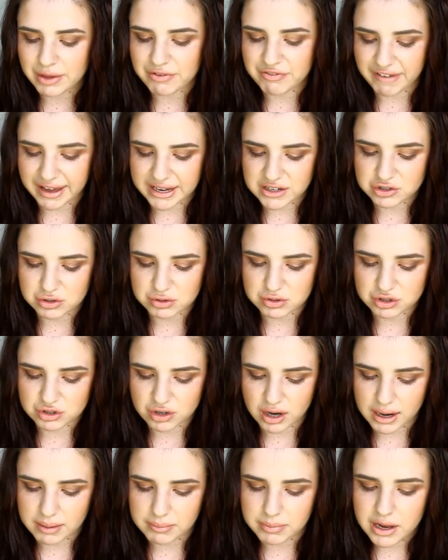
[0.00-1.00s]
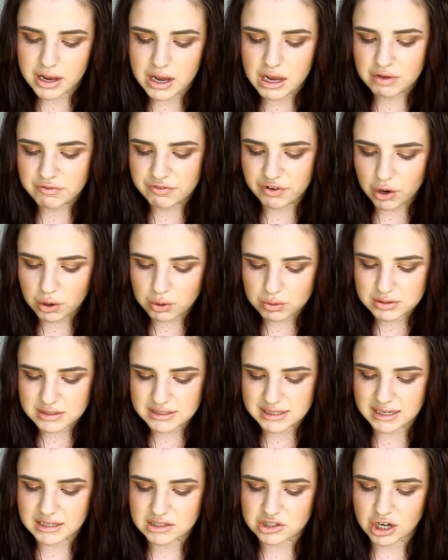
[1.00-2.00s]
Facial Scrub for all
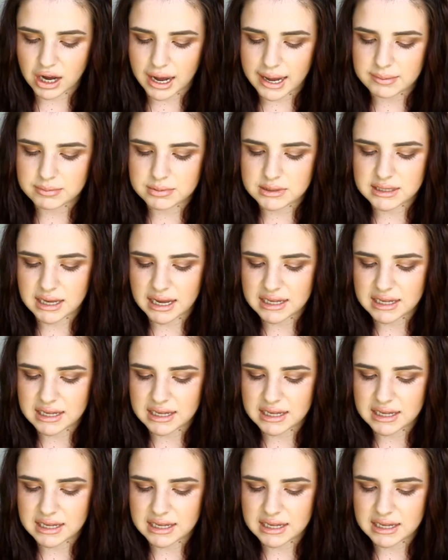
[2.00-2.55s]
skin types.